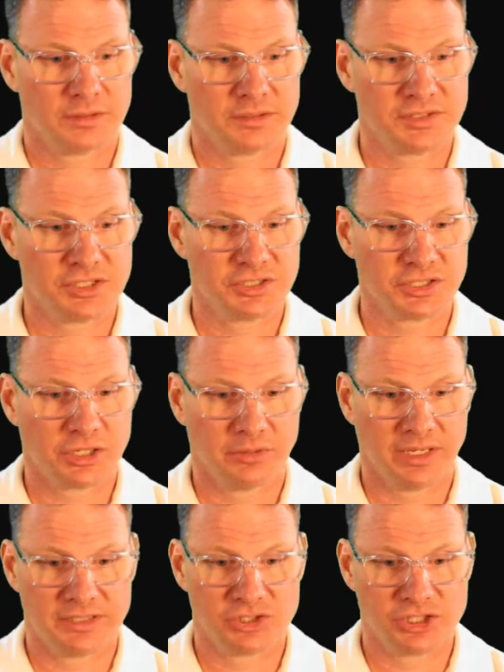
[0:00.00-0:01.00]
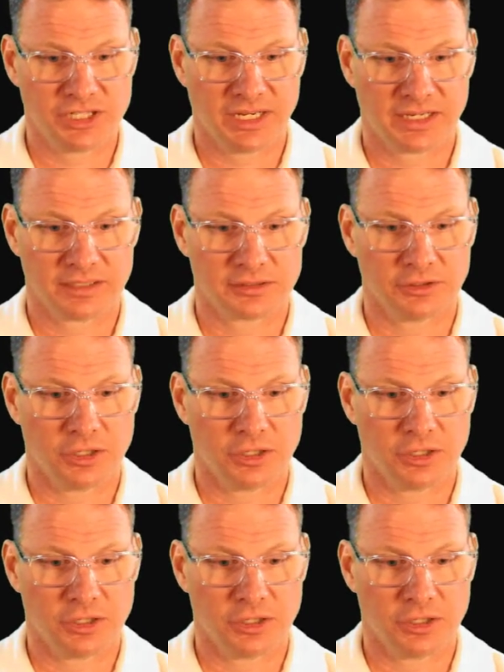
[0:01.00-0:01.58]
let's just go ahead and check out the